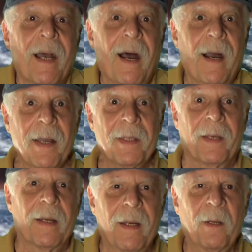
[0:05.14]
Hi
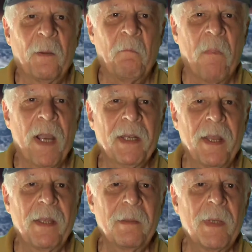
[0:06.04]
there, my
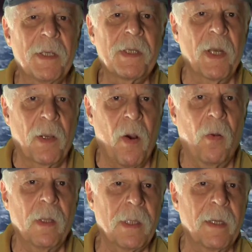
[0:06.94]
name is
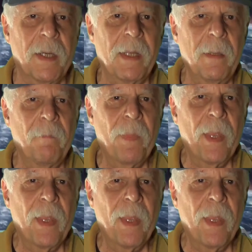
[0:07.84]
Nicola Cuti